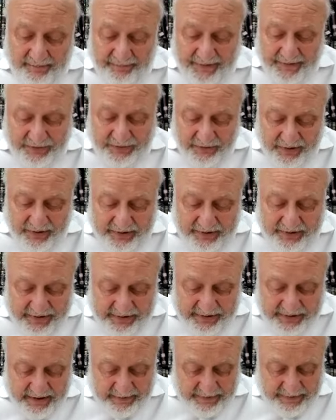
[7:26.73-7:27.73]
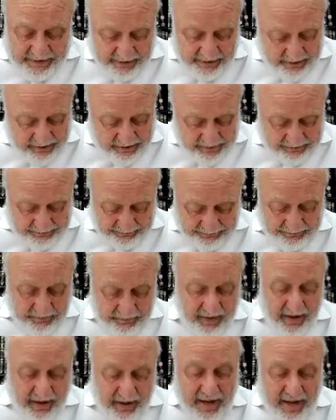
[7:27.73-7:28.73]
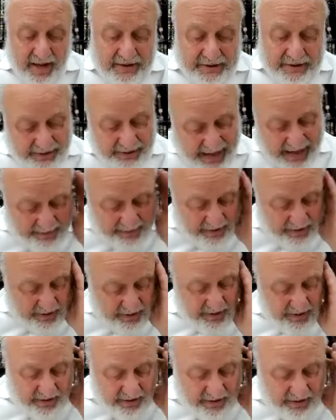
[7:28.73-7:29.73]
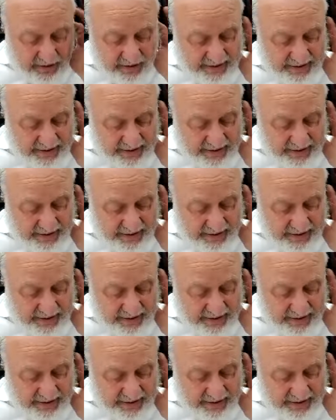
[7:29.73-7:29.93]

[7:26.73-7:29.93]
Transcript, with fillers: That's what it seems. so, Lema,